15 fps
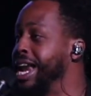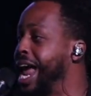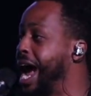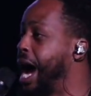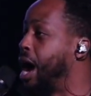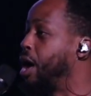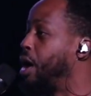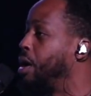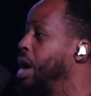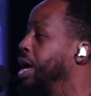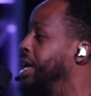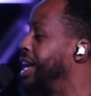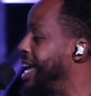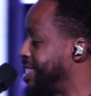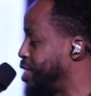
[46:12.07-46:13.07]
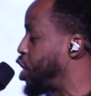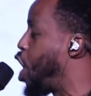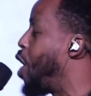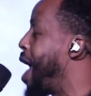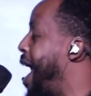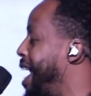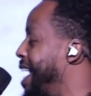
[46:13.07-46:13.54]
Now, let's
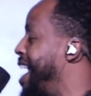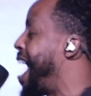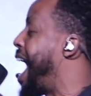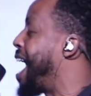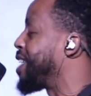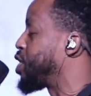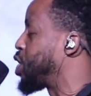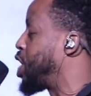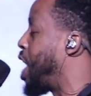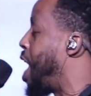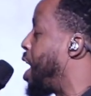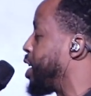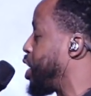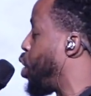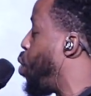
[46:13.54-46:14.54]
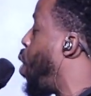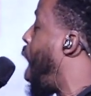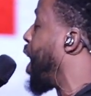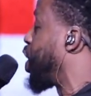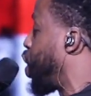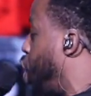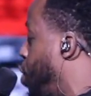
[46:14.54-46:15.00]
go ahead and ask God to
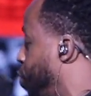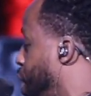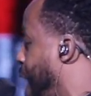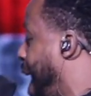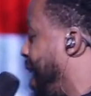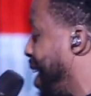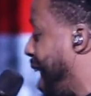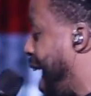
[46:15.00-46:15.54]
watch over our